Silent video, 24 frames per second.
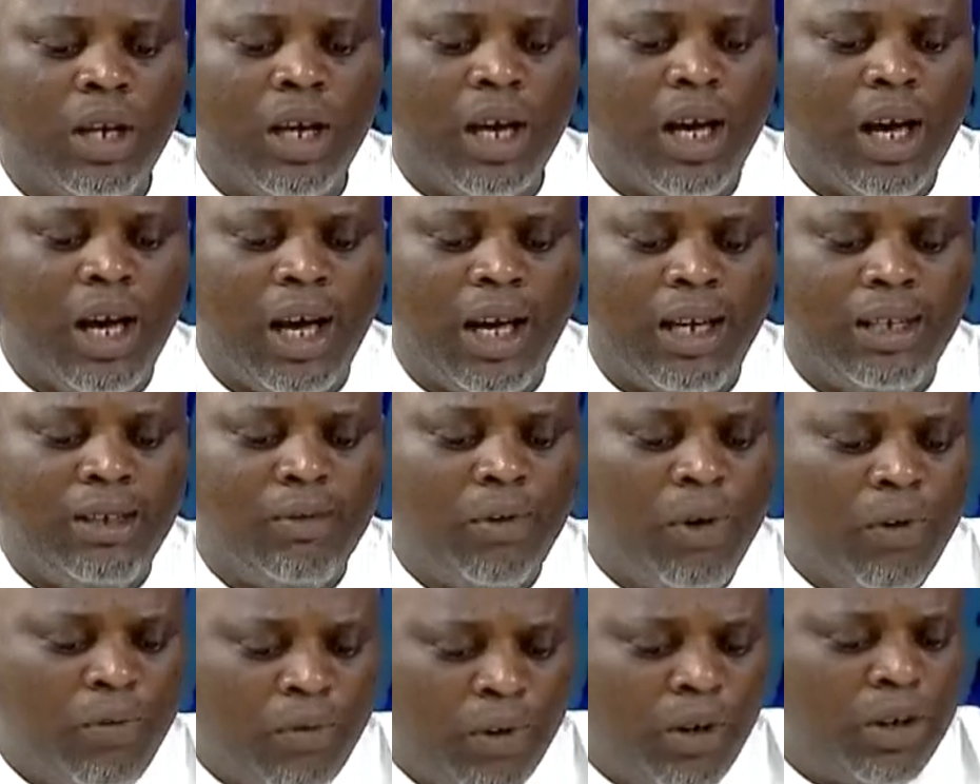And
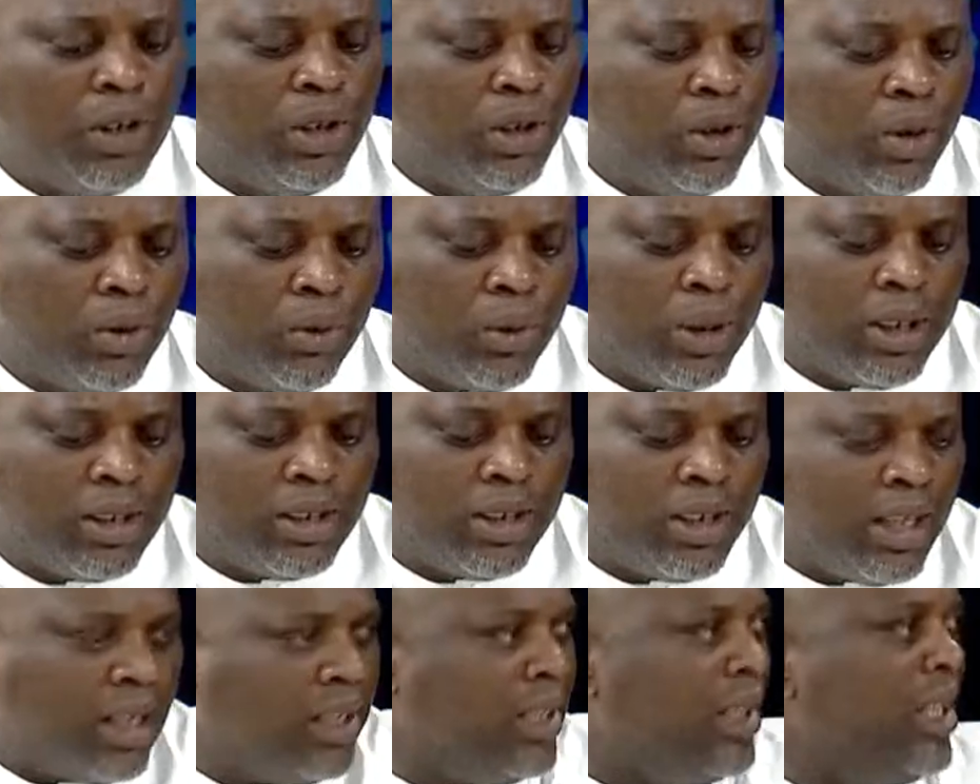before you know
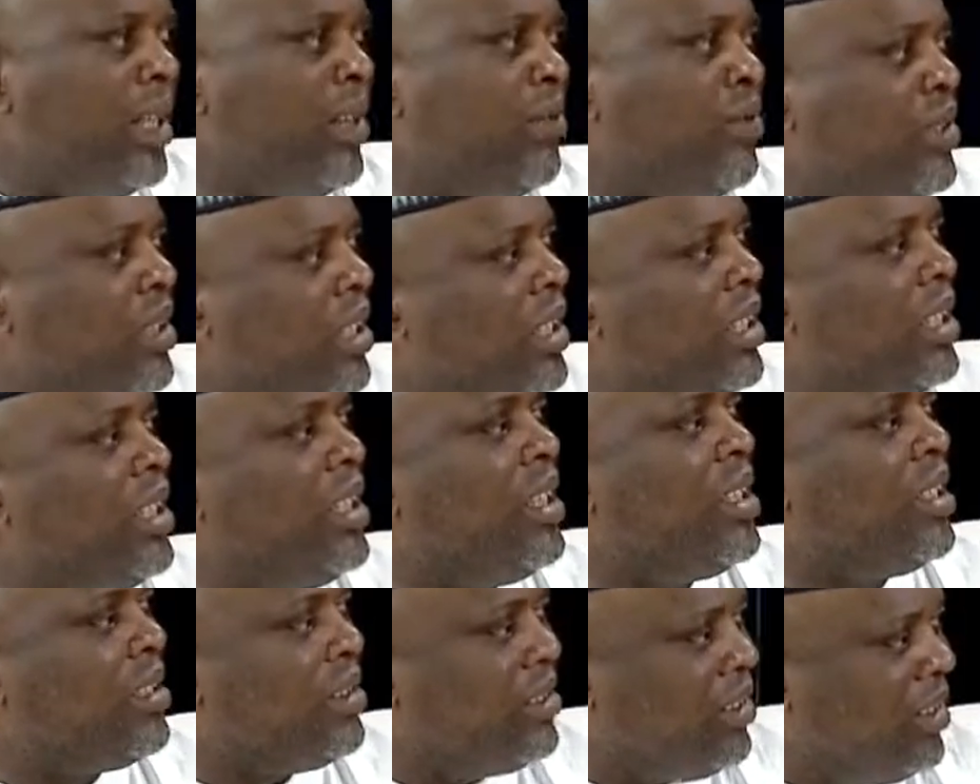it, then AFCA
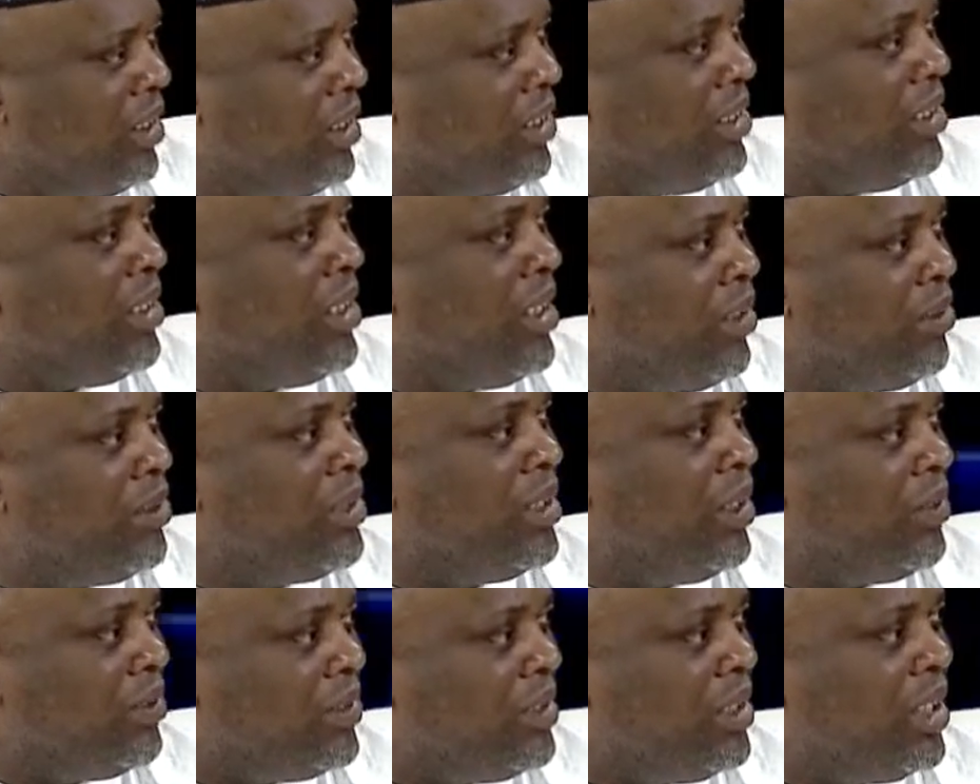kicks in,
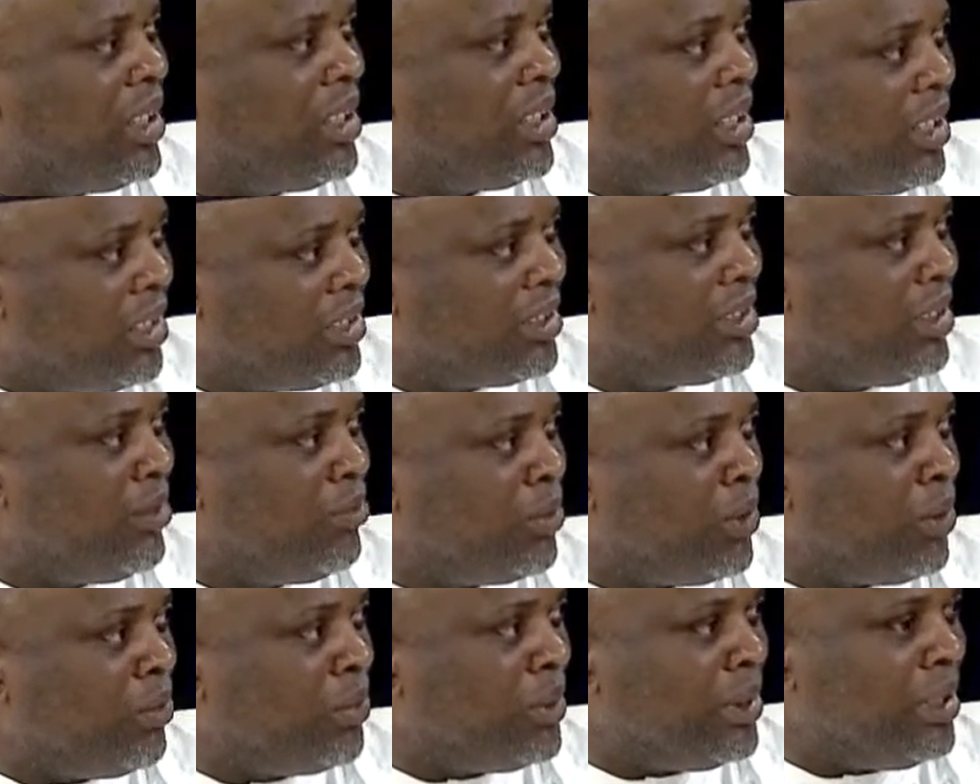AFCFTA kicks in
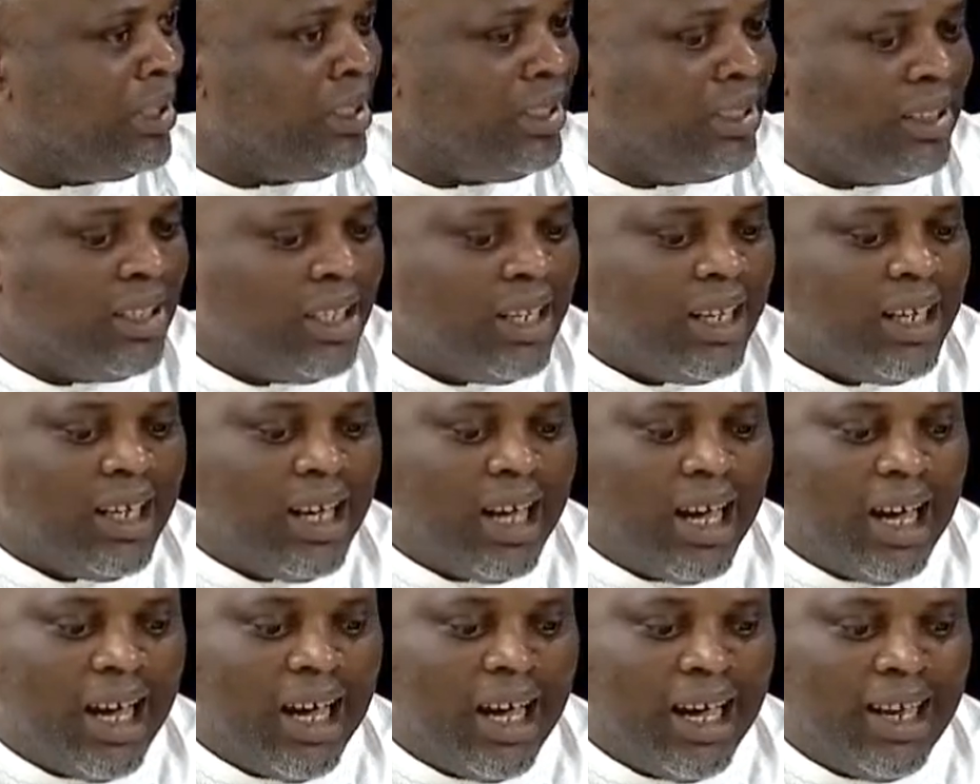properly,
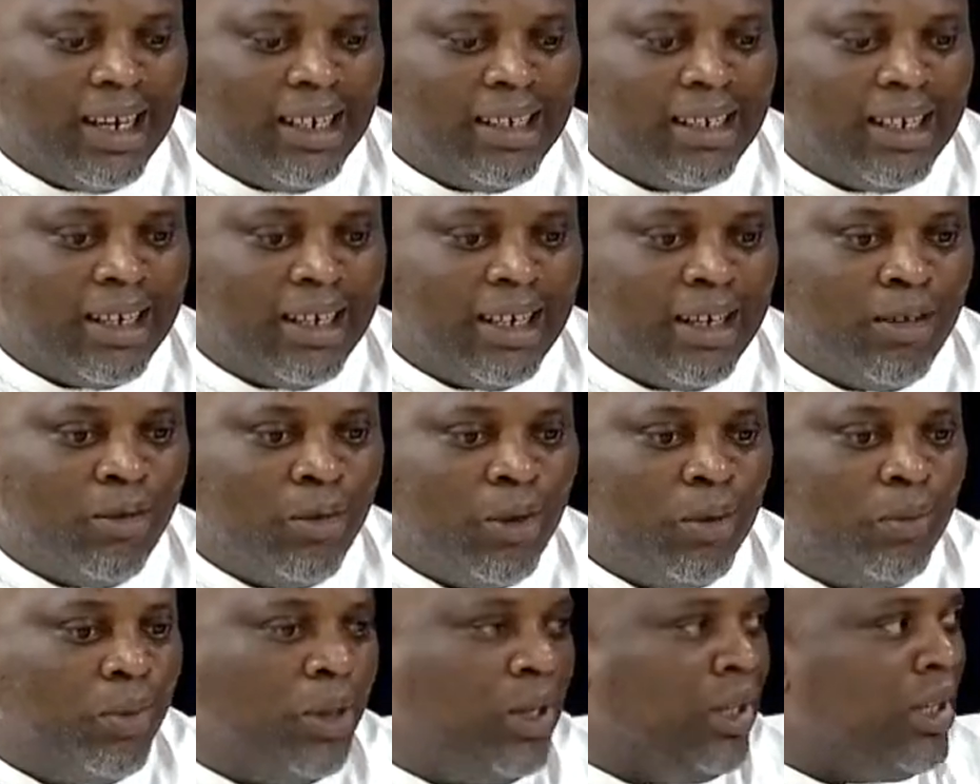and it
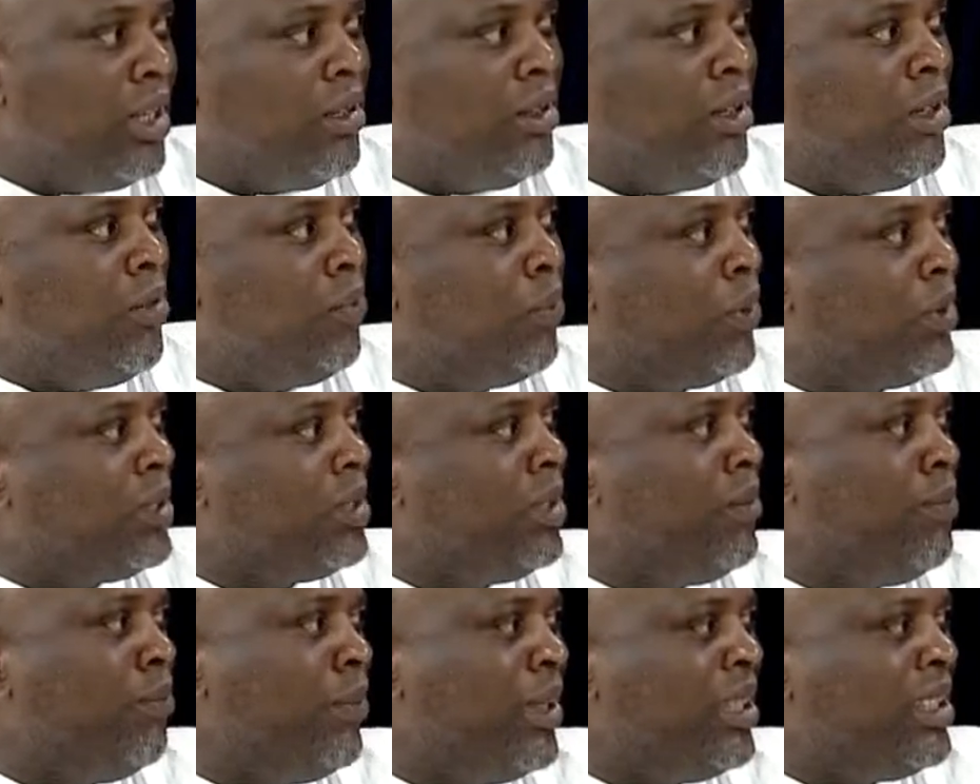will be
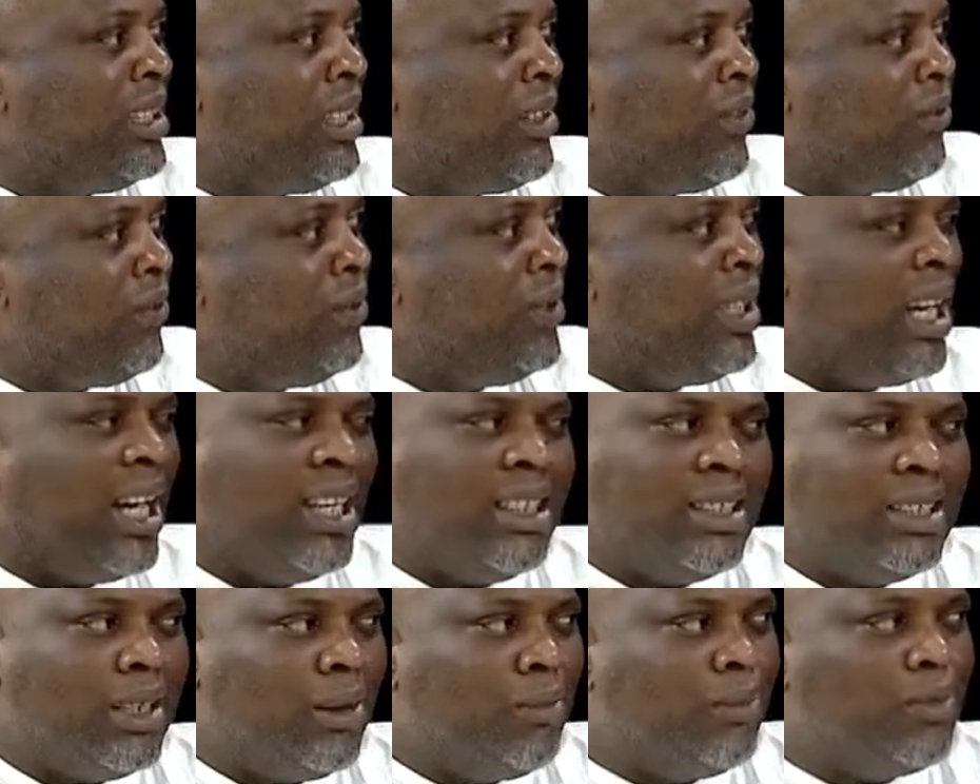importing basic food
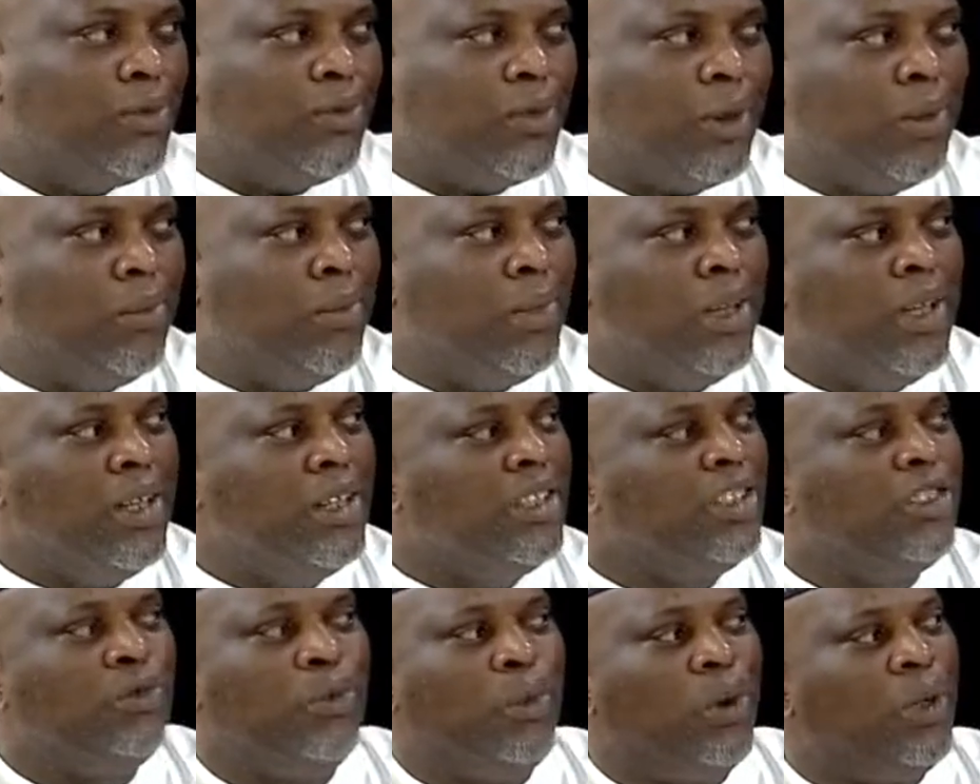items from
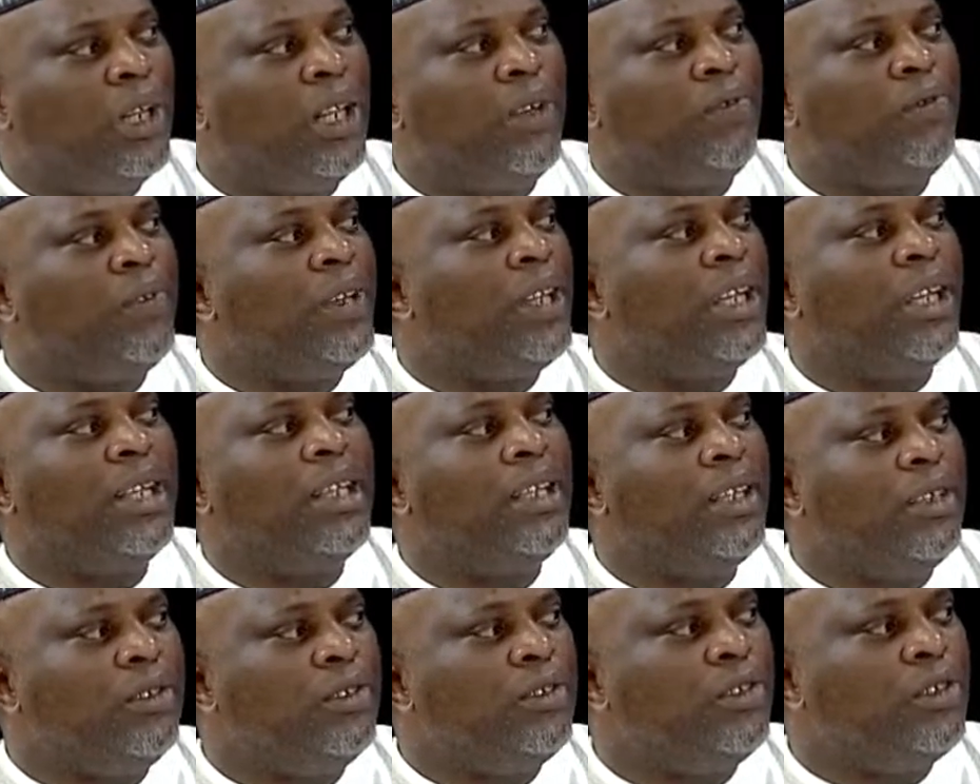small African
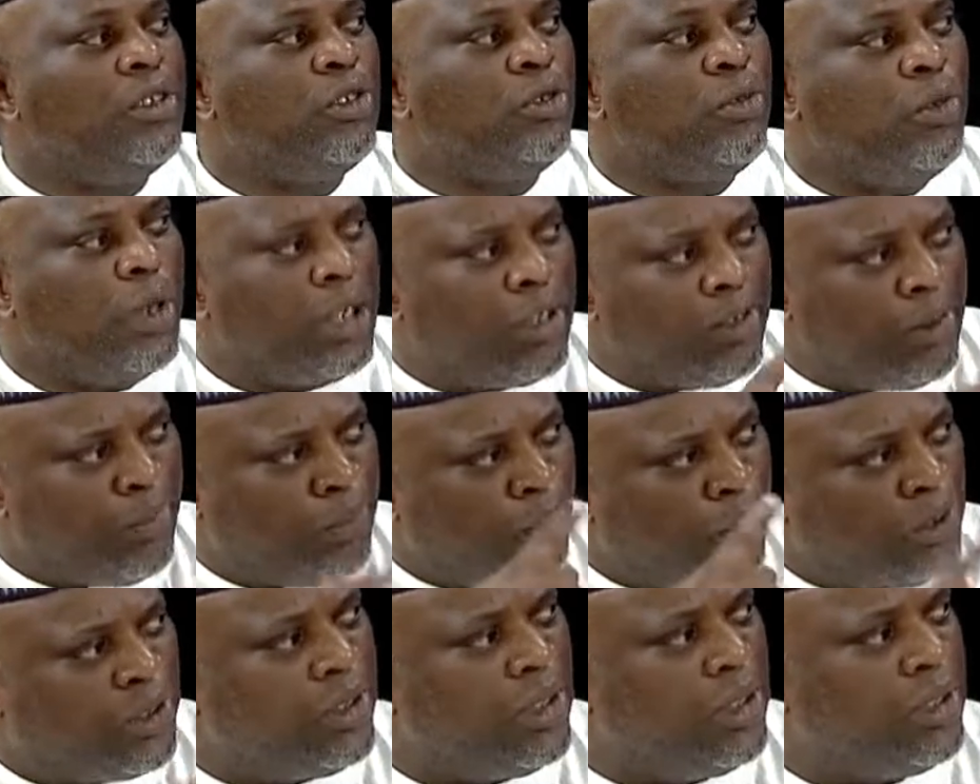countries who are
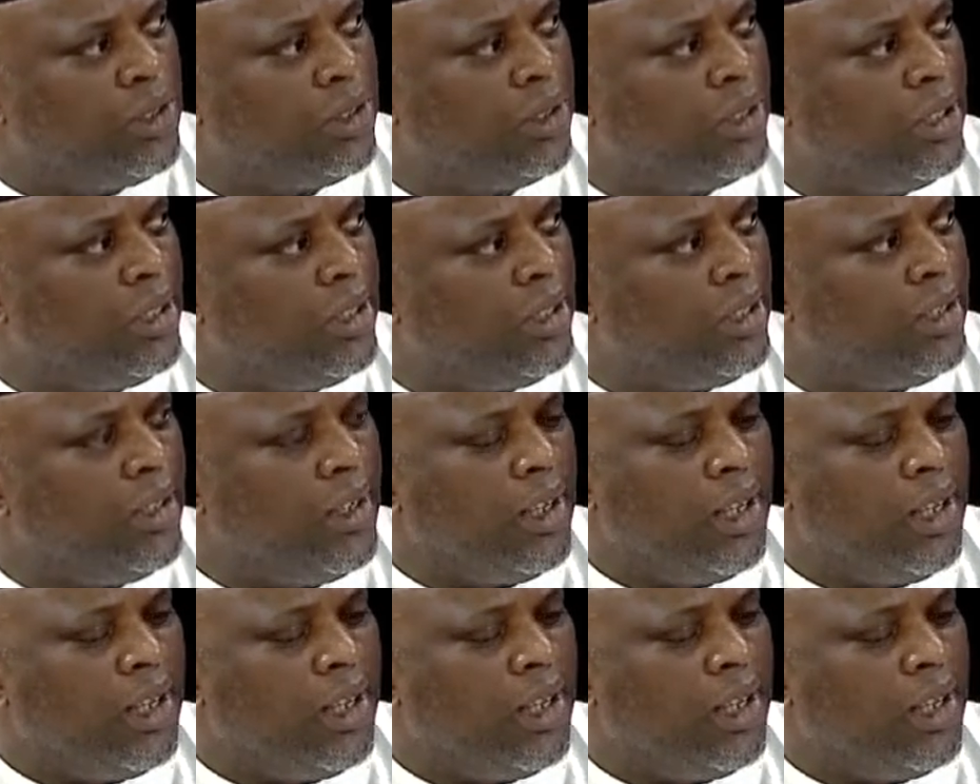repositioning.